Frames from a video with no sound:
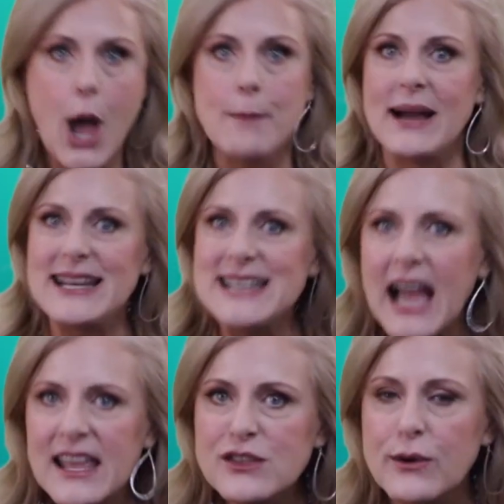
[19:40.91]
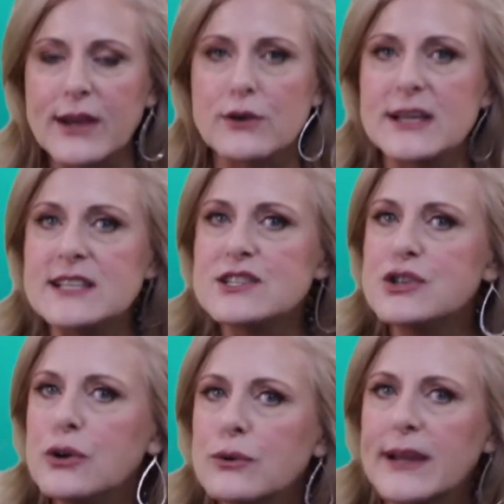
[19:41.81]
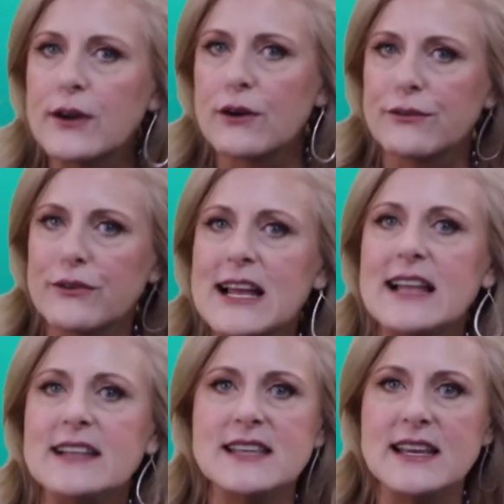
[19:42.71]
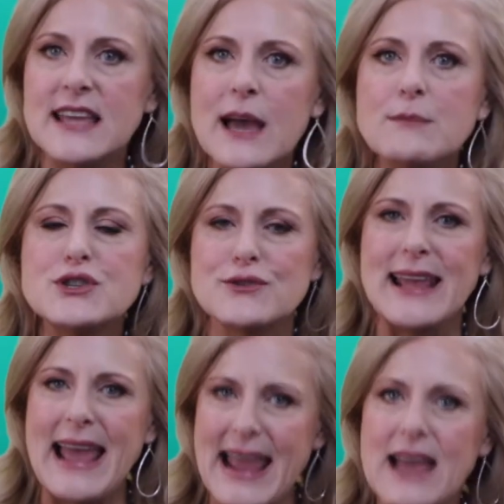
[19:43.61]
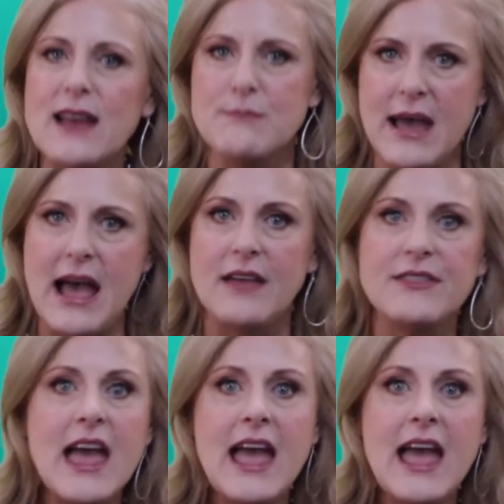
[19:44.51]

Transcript: My 9th grader is tutoring her friends in chemistry and math.